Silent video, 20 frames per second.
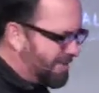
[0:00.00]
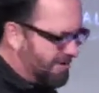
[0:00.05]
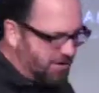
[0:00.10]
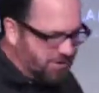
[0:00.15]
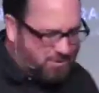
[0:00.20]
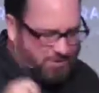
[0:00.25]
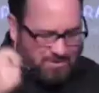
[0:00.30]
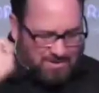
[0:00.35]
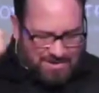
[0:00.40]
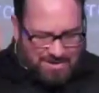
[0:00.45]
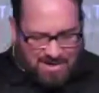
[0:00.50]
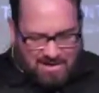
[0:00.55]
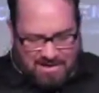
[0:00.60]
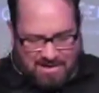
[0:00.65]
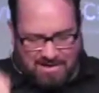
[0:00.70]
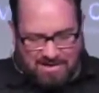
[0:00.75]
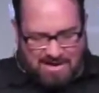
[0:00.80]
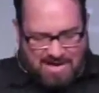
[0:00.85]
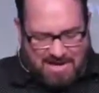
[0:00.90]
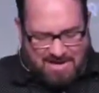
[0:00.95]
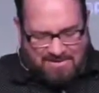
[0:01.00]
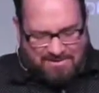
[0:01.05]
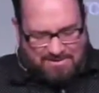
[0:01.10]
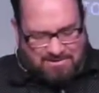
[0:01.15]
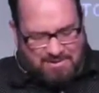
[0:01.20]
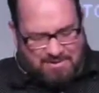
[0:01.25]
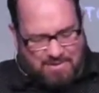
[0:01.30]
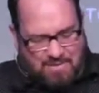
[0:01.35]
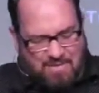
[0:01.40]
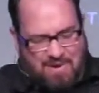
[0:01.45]
that you would lead us
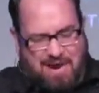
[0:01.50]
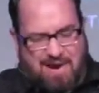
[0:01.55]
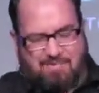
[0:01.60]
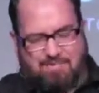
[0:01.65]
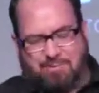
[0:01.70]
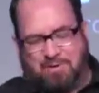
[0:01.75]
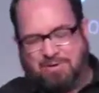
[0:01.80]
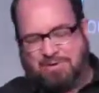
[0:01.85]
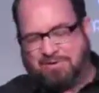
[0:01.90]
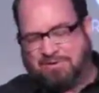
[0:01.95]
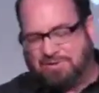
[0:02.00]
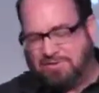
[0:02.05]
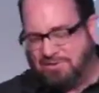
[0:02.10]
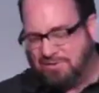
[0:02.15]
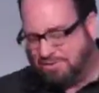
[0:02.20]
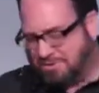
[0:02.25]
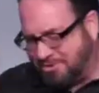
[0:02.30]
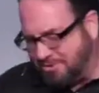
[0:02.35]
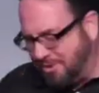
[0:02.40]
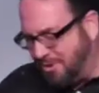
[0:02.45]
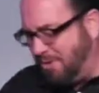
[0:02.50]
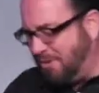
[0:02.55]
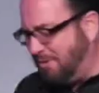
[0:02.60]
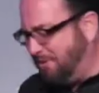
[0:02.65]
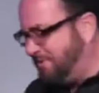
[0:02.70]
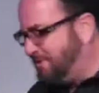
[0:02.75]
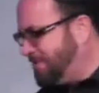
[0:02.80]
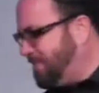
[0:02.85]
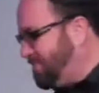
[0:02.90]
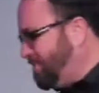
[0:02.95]
to the right person, show
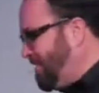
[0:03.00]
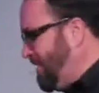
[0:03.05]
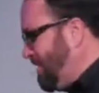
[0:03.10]
us the